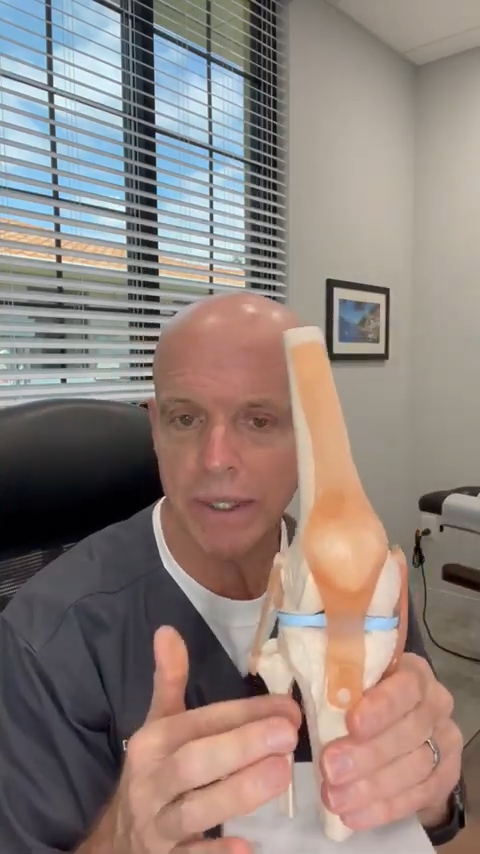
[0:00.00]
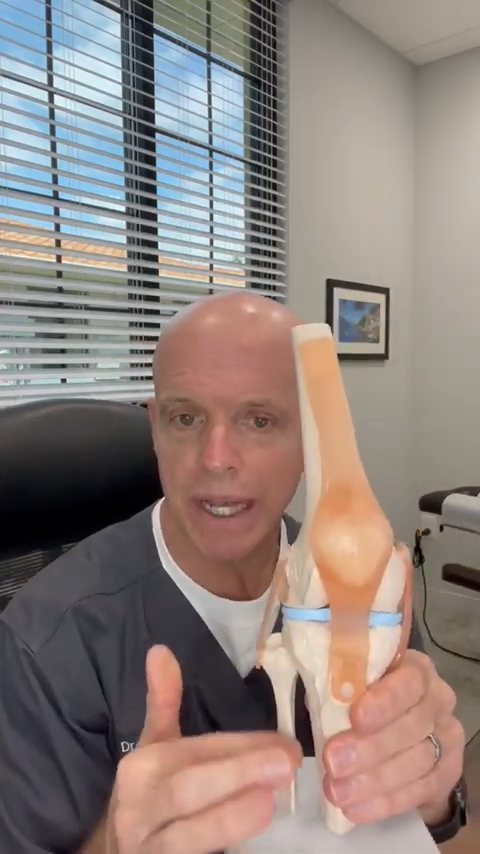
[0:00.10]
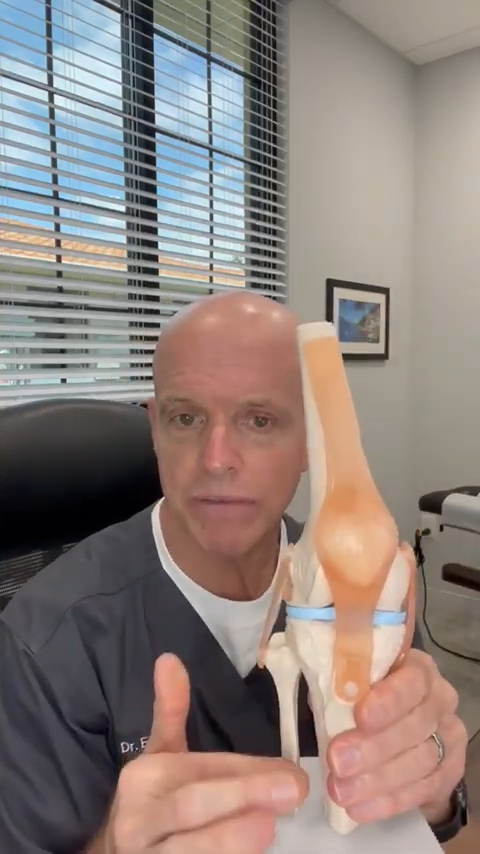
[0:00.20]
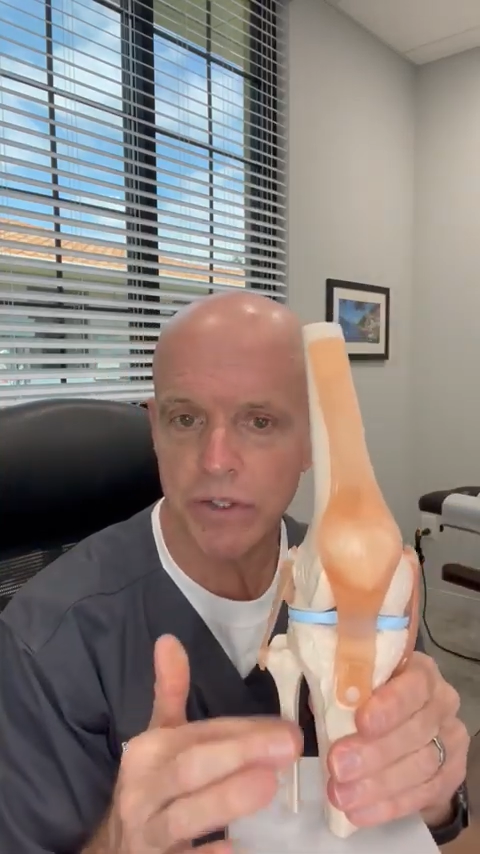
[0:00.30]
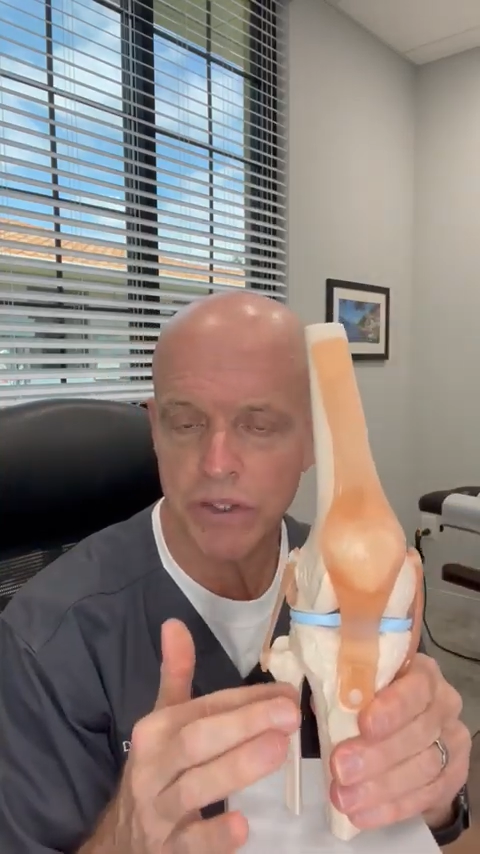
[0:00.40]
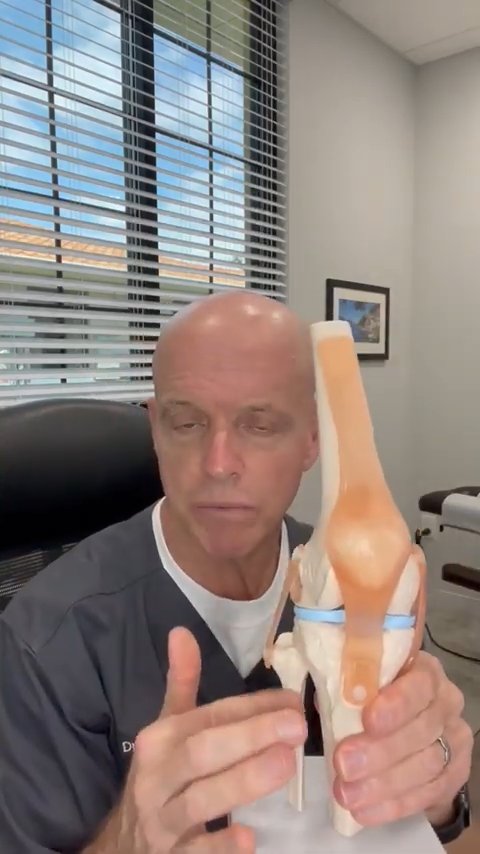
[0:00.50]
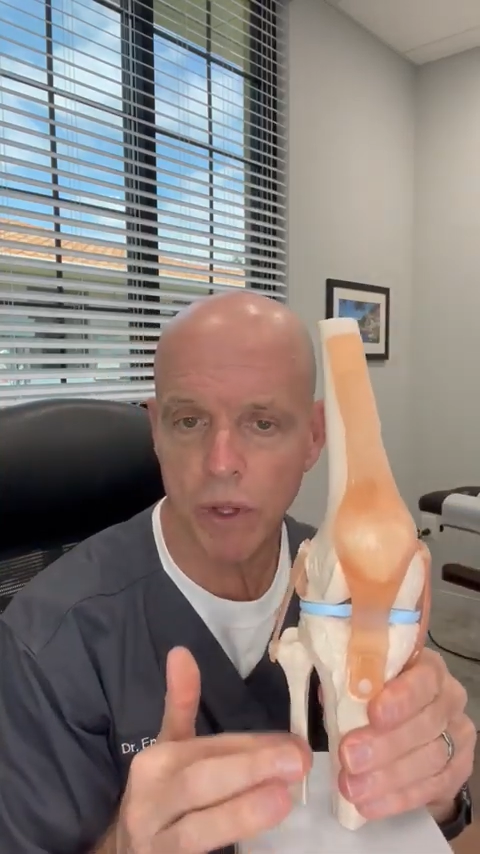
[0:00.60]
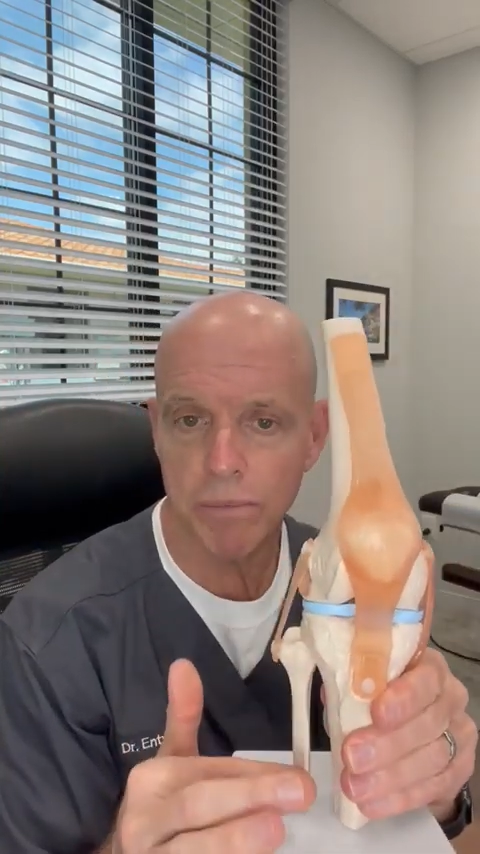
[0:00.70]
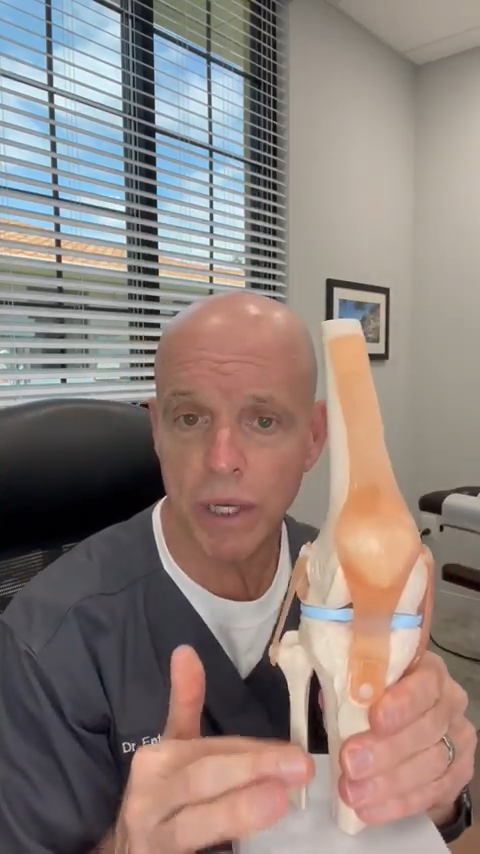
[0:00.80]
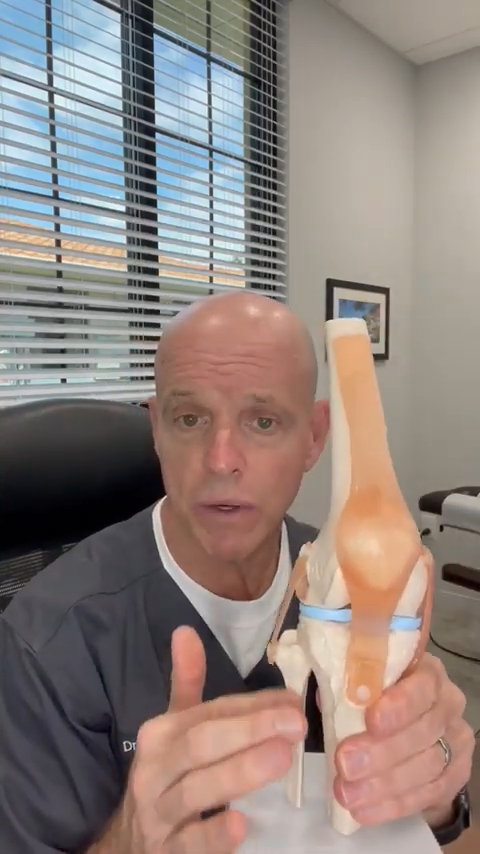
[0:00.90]
have the small
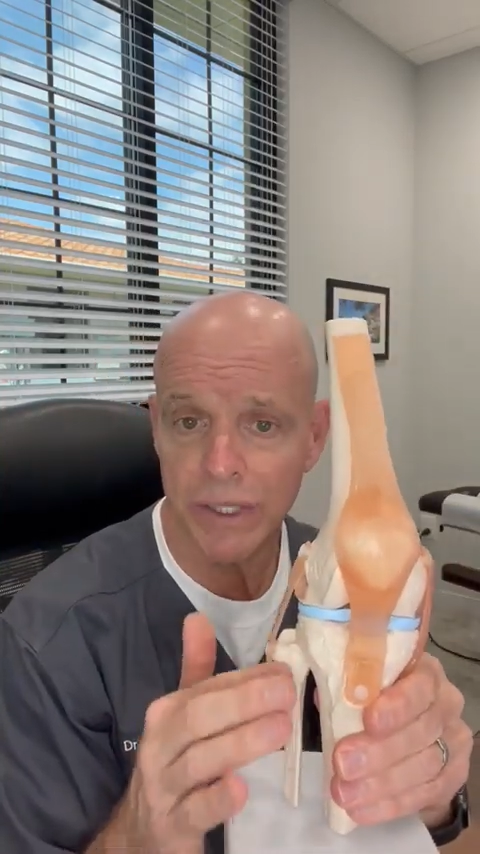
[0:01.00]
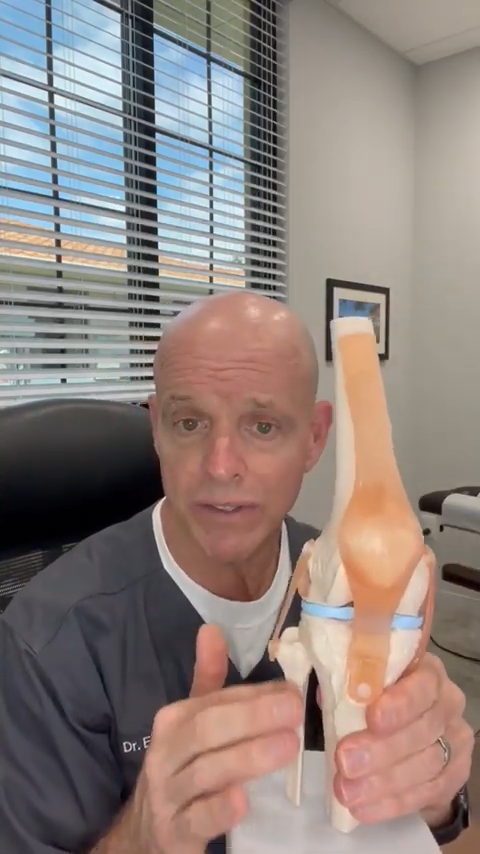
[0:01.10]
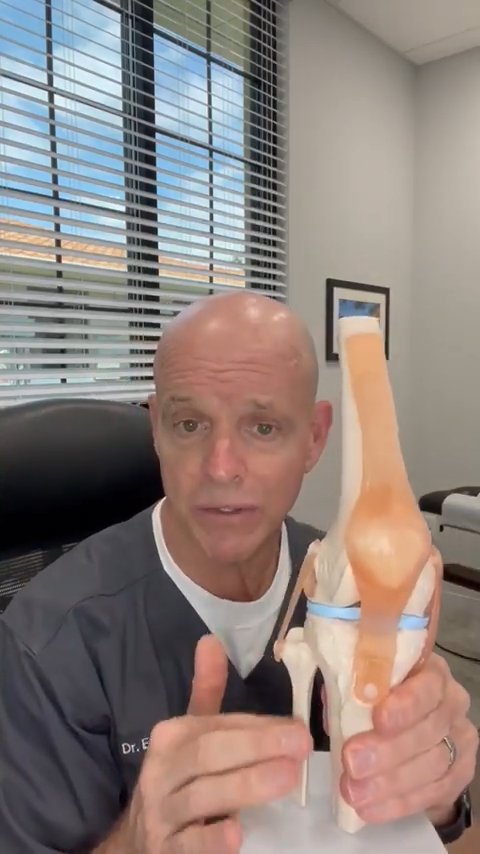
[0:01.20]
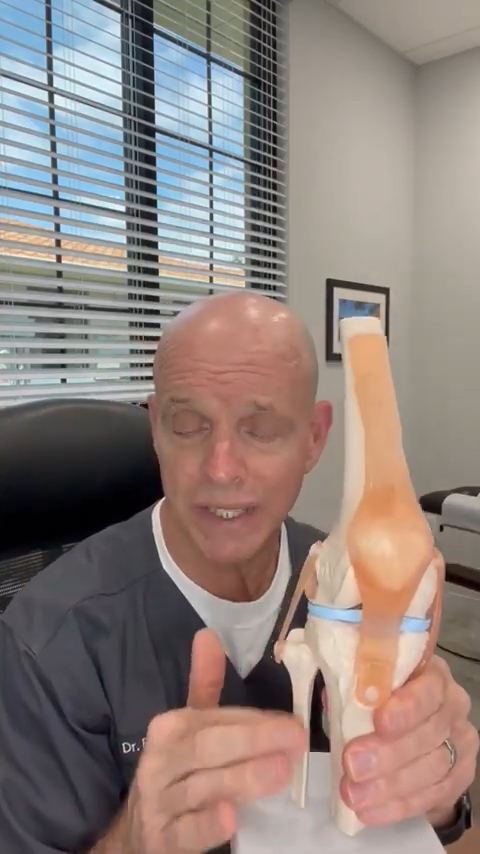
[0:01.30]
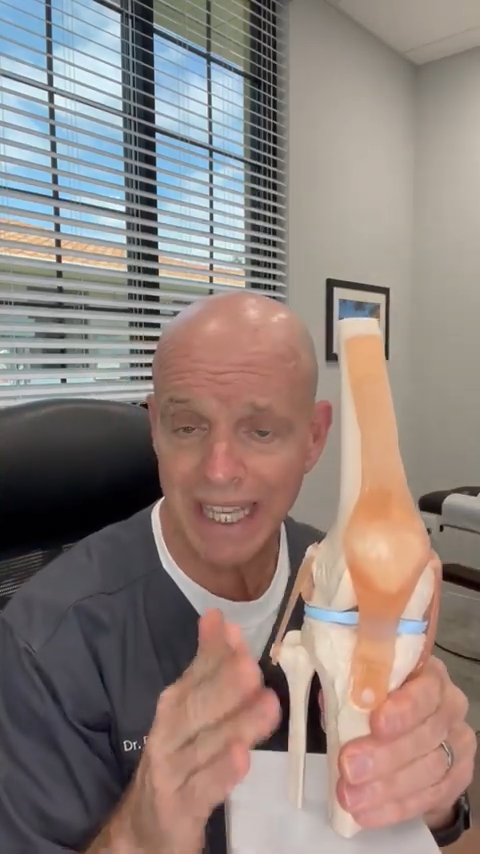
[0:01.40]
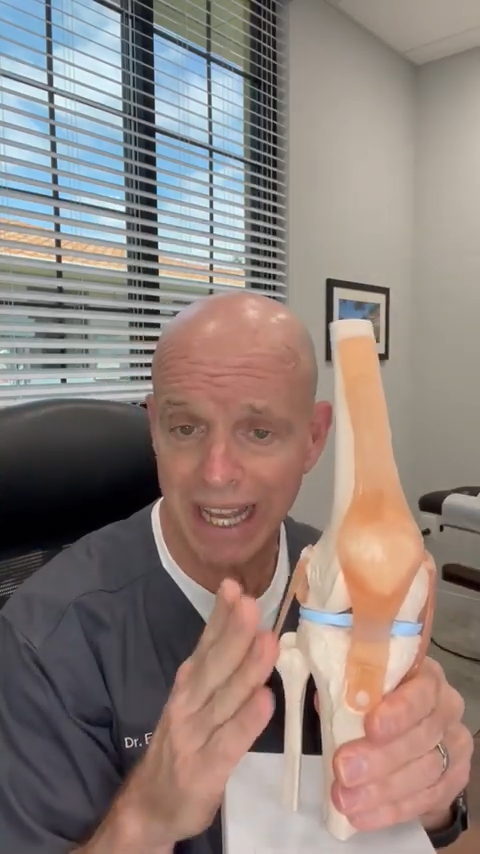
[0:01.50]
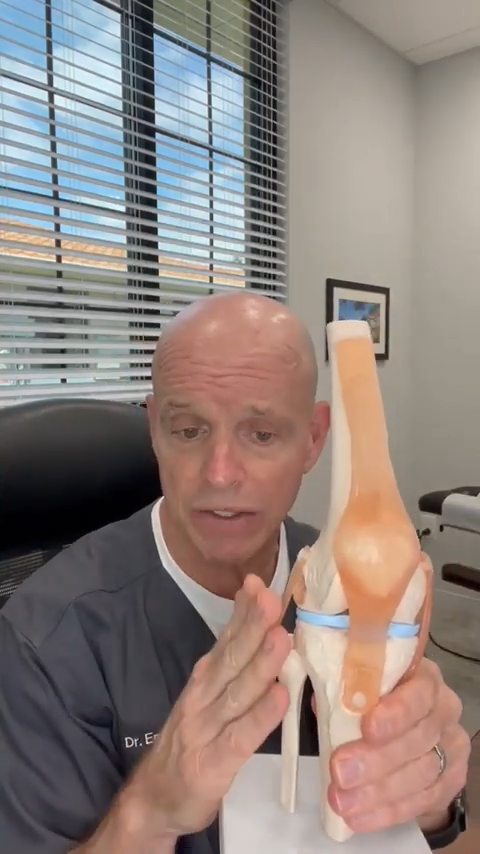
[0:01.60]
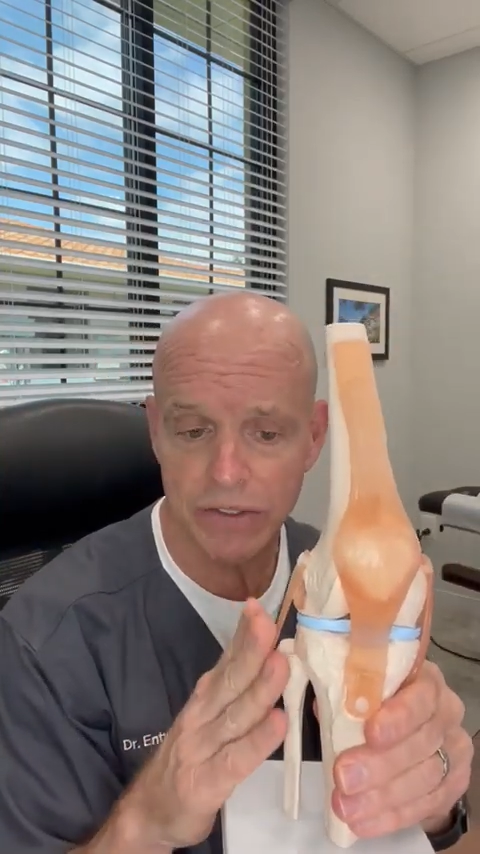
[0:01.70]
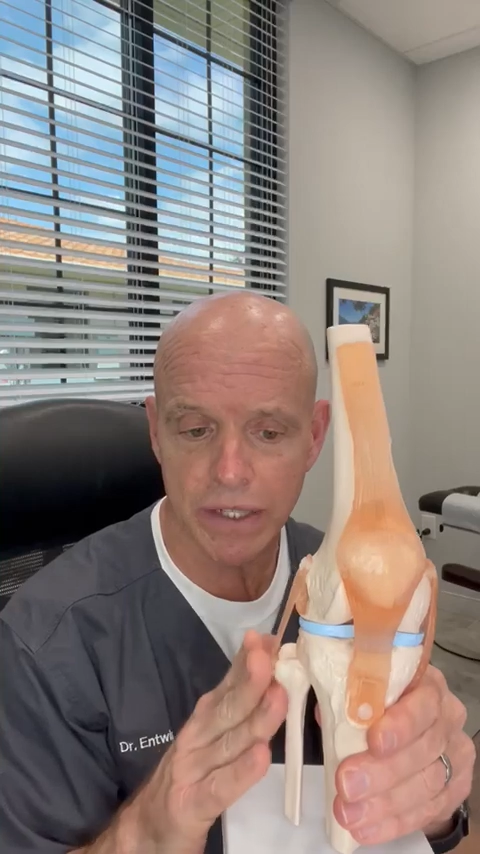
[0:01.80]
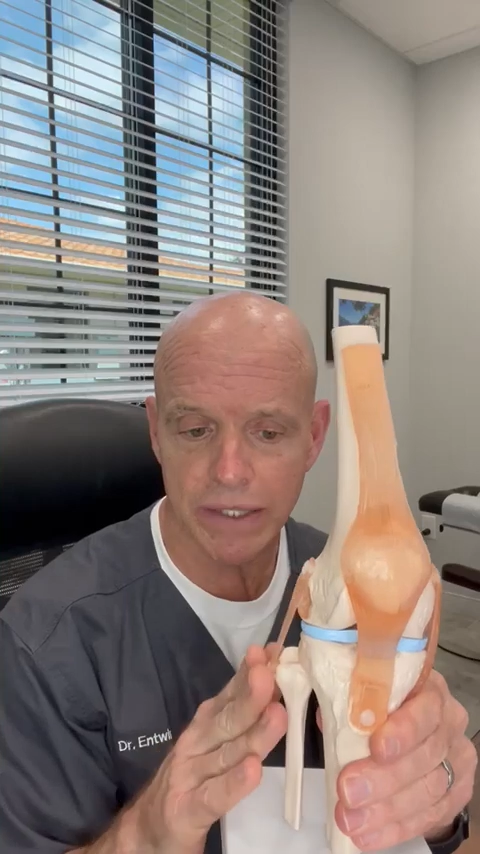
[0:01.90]
bone that's on the
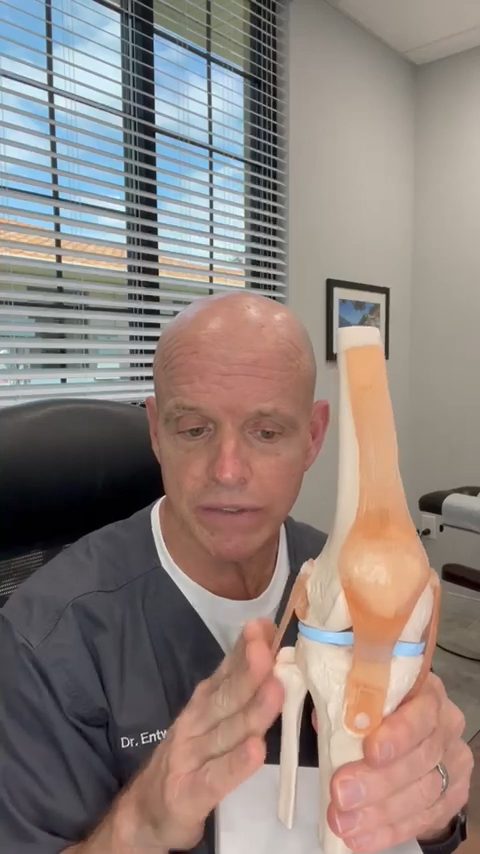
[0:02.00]
outside,